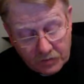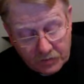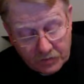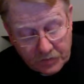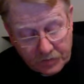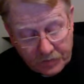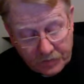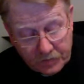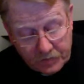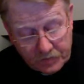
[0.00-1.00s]

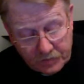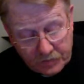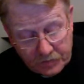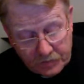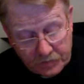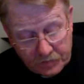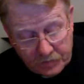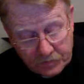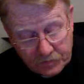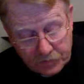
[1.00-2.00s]

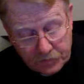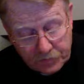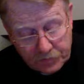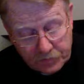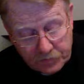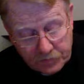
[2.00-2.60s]
[no speech]